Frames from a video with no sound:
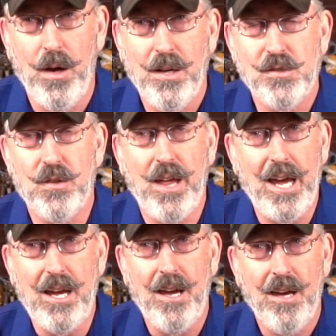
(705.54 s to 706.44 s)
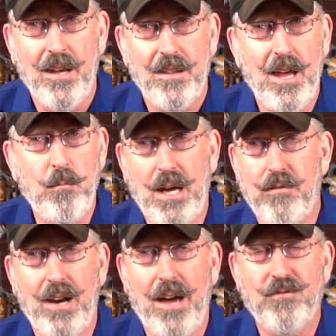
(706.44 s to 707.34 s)
So they may
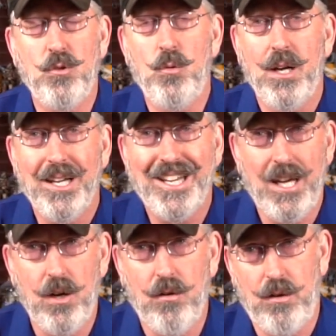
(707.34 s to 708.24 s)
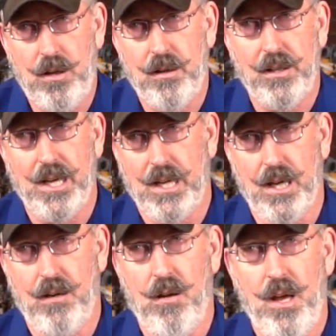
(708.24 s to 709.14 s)
even have to kill
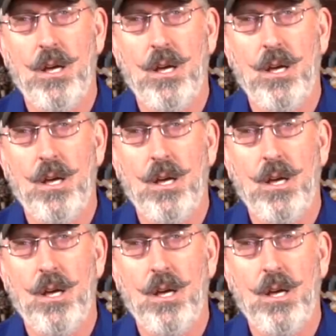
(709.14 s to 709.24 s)
Lincoln.